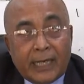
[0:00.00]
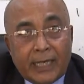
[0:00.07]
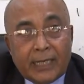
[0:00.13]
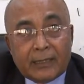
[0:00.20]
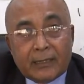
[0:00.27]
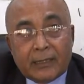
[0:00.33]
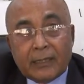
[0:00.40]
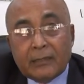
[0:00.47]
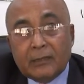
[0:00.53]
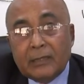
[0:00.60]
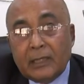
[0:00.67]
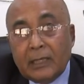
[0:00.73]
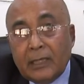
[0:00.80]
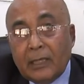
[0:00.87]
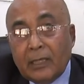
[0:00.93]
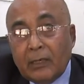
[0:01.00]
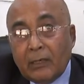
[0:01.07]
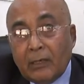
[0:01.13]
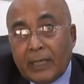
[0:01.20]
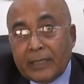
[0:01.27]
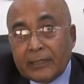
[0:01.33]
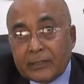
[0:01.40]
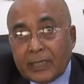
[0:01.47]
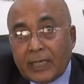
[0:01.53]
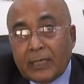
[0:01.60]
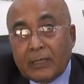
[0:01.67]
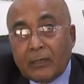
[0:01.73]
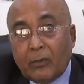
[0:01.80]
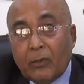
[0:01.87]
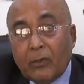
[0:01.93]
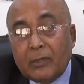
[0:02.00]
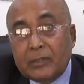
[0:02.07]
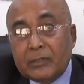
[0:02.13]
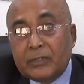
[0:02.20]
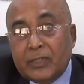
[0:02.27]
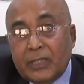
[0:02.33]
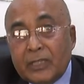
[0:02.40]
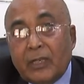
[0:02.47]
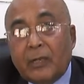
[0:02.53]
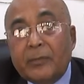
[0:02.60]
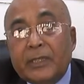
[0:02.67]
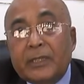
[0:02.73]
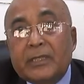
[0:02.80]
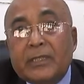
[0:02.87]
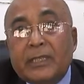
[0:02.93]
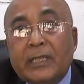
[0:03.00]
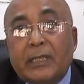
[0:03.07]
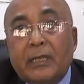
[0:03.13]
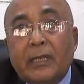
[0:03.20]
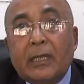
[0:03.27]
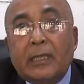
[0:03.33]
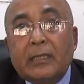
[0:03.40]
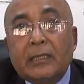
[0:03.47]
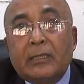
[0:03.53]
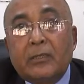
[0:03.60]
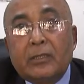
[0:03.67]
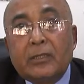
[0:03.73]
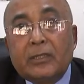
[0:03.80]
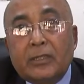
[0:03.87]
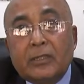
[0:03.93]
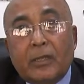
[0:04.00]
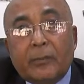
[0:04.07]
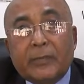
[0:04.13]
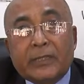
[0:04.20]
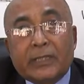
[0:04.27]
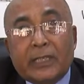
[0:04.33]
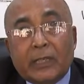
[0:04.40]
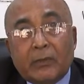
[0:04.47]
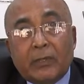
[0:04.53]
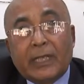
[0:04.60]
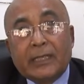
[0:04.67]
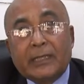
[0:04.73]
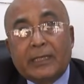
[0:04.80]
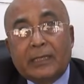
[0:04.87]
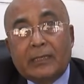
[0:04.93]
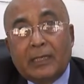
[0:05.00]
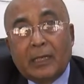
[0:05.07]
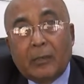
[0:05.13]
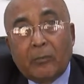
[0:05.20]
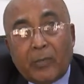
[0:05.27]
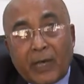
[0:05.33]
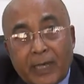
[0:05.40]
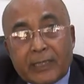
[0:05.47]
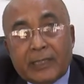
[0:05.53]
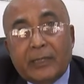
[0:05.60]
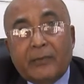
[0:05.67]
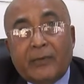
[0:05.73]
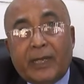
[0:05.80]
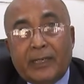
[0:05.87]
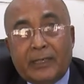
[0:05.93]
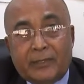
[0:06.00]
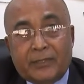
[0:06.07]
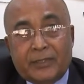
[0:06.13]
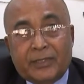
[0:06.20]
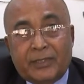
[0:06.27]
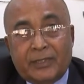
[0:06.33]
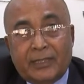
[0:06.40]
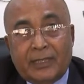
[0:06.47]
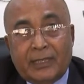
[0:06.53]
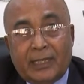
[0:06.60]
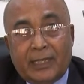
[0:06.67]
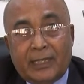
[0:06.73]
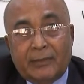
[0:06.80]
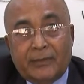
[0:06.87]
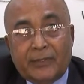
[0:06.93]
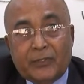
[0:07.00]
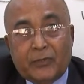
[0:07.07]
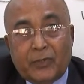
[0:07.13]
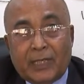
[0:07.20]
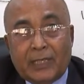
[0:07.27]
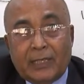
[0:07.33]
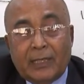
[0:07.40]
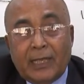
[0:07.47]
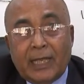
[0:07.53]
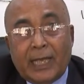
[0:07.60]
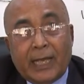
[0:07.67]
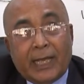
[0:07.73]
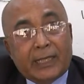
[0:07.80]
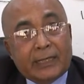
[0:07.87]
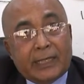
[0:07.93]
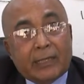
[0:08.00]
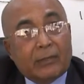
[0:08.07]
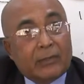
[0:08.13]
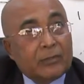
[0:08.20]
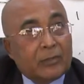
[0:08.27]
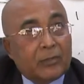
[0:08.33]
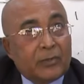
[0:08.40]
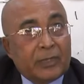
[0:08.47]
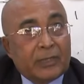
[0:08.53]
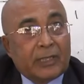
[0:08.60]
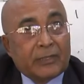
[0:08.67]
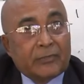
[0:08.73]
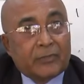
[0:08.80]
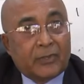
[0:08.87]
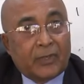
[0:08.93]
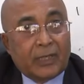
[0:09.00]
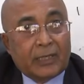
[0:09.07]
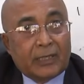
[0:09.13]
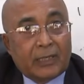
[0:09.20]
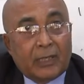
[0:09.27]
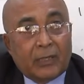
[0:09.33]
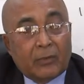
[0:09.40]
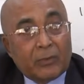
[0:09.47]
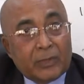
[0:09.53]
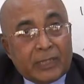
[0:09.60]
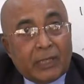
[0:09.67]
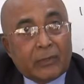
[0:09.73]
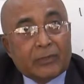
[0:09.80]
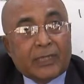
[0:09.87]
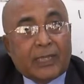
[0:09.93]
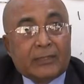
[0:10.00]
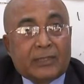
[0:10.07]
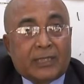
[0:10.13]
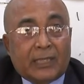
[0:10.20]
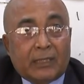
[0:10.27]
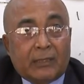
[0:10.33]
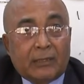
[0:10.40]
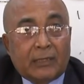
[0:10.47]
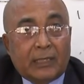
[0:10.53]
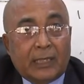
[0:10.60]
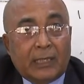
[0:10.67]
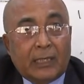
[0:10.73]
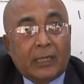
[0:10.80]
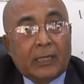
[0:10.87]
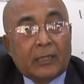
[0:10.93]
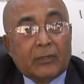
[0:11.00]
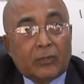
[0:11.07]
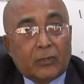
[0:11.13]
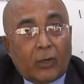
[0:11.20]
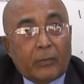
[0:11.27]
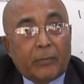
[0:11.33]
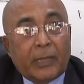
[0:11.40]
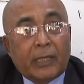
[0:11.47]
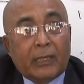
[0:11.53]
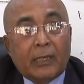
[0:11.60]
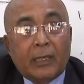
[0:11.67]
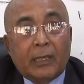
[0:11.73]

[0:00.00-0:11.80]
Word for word: and the uh, entire whole genome is the genome is regulated by the virus eventually and that also we destroy without touching the normal